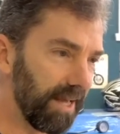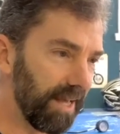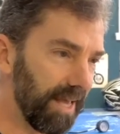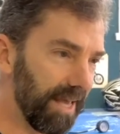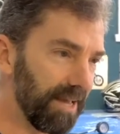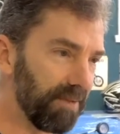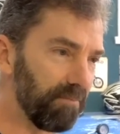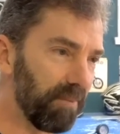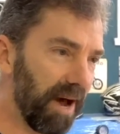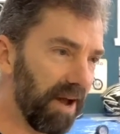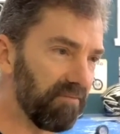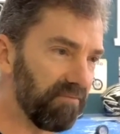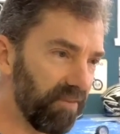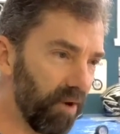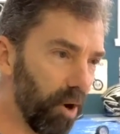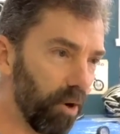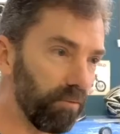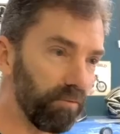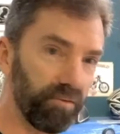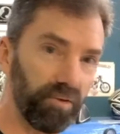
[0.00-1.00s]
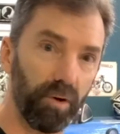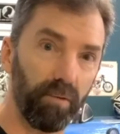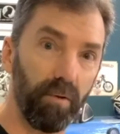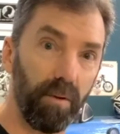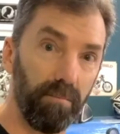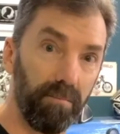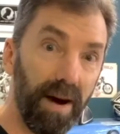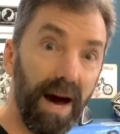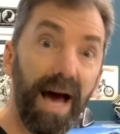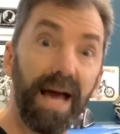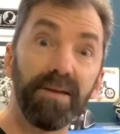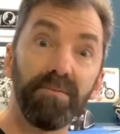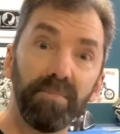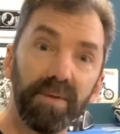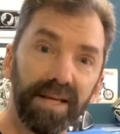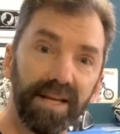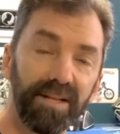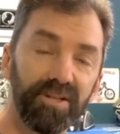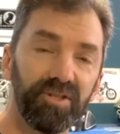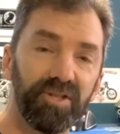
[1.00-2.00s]
in my phone to remind
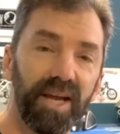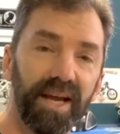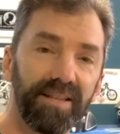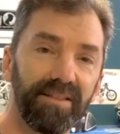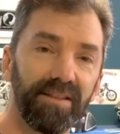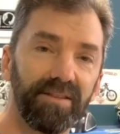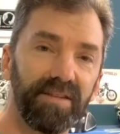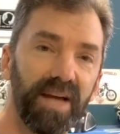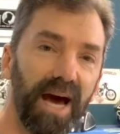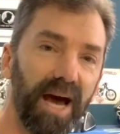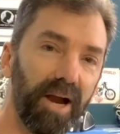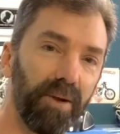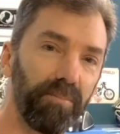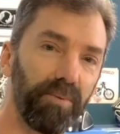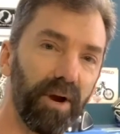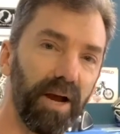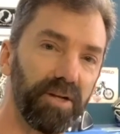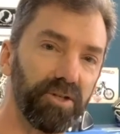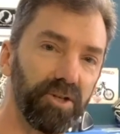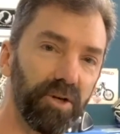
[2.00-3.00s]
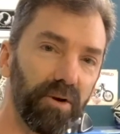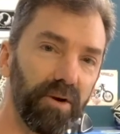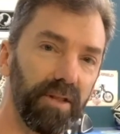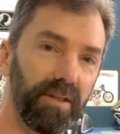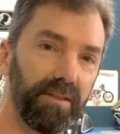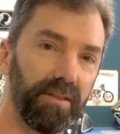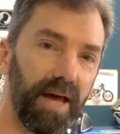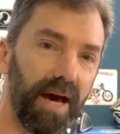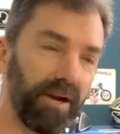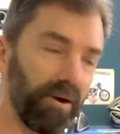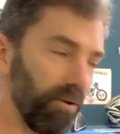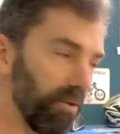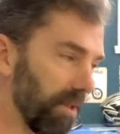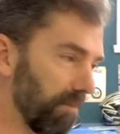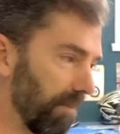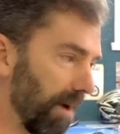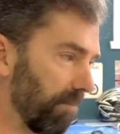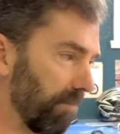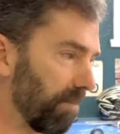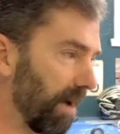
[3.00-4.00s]
me to check the tire pressure in not only
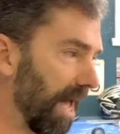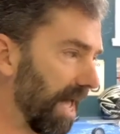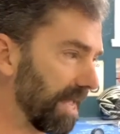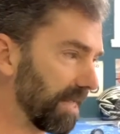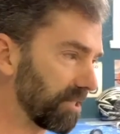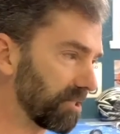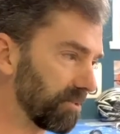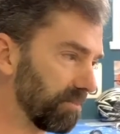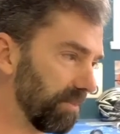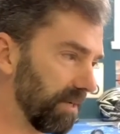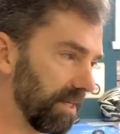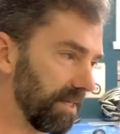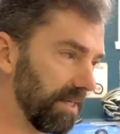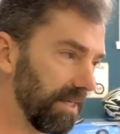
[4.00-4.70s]
my bikes, but